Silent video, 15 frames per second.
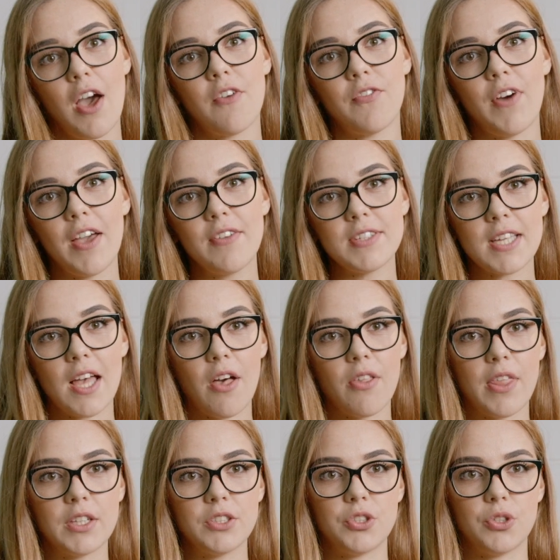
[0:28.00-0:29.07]

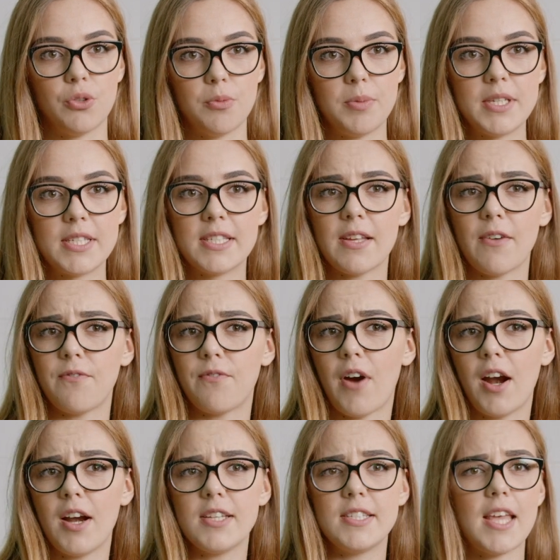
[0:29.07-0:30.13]
5,000 rubies,
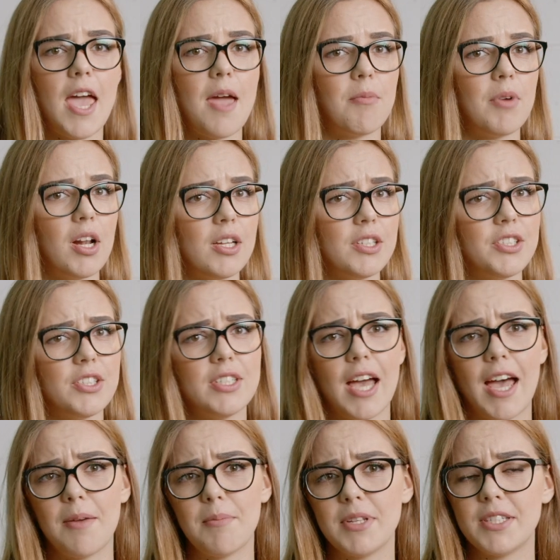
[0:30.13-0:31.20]
sapphires, emeralds,
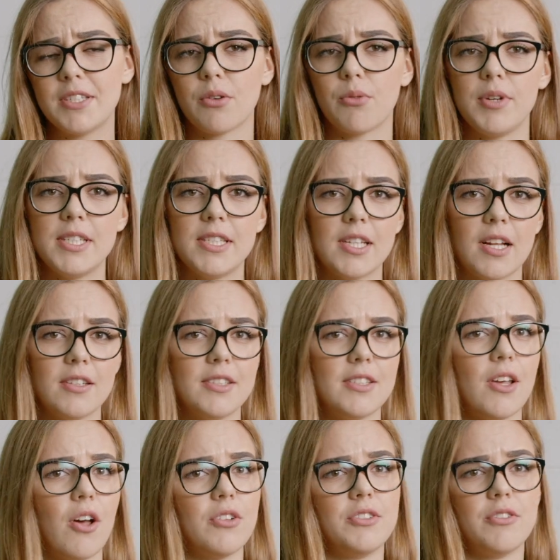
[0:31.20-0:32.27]
diamonds, crystals
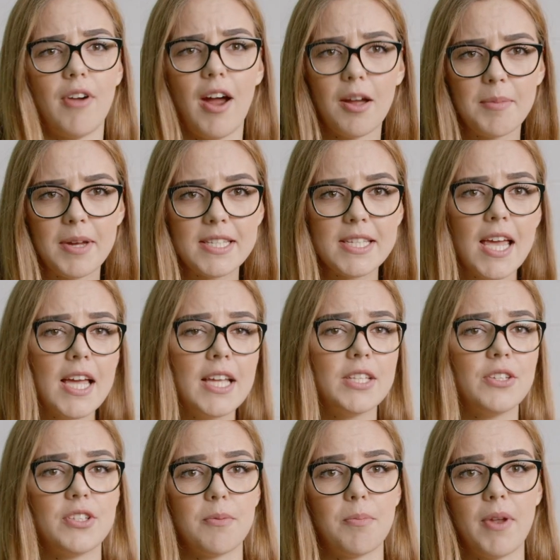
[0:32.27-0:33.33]
or drachmas
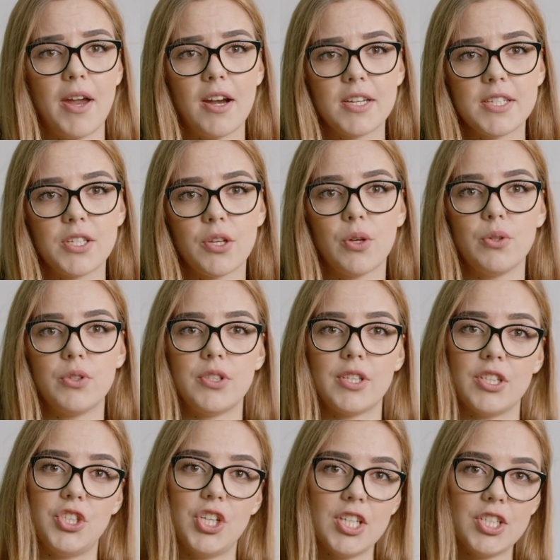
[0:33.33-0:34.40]
to the players whose
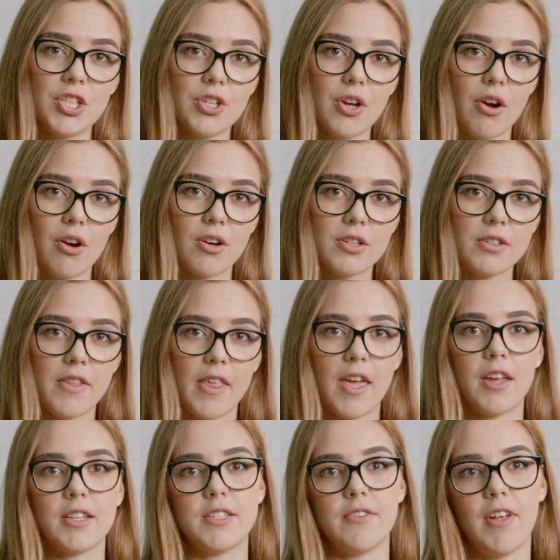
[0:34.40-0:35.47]
suggestion earned the
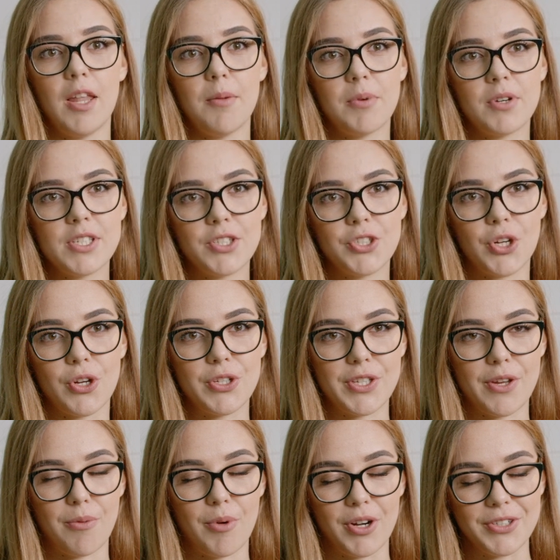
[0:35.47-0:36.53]
developers' choice
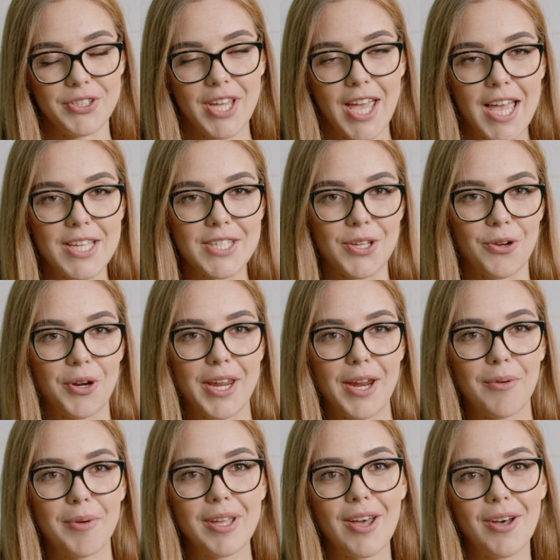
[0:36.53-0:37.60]
awards. So
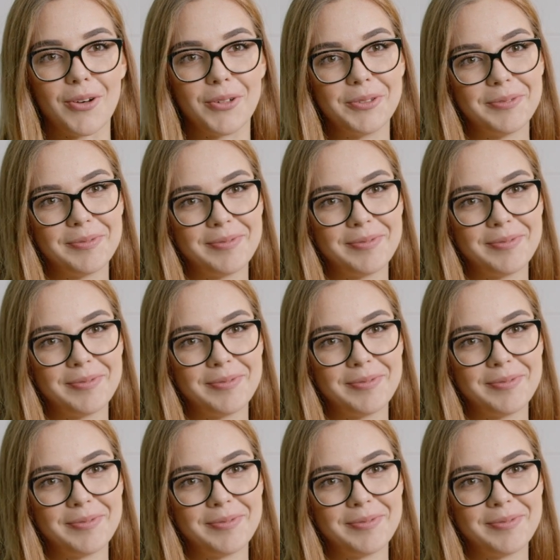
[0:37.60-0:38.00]
here we go!